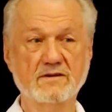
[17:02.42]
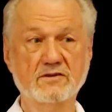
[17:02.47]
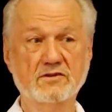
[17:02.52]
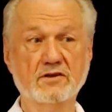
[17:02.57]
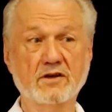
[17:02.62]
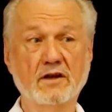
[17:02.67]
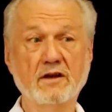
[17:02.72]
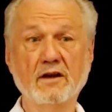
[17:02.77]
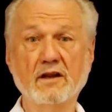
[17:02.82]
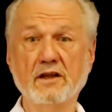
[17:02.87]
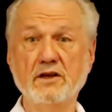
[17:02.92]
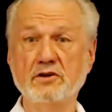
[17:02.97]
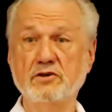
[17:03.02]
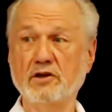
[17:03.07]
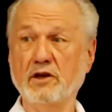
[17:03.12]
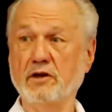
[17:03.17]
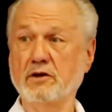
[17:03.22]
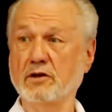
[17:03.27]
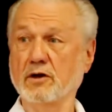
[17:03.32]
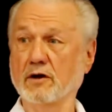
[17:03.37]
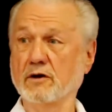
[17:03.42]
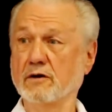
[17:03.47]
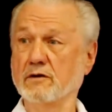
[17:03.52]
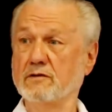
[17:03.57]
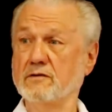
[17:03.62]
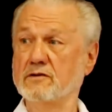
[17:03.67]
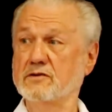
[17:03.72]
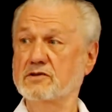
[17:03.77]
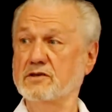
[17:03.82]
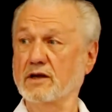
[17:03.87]
Suddenly she
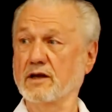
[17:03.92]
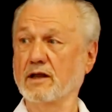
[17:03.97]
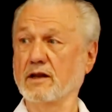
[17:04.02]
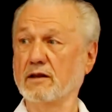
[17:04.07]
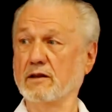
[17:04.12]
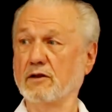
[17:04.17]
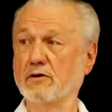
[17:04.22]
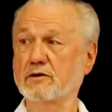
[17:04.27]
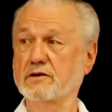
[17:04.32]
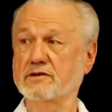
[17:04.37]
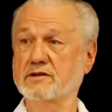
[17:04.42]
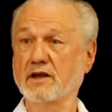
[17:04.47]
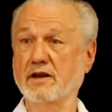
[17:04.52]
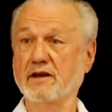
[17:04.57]
turns and looks at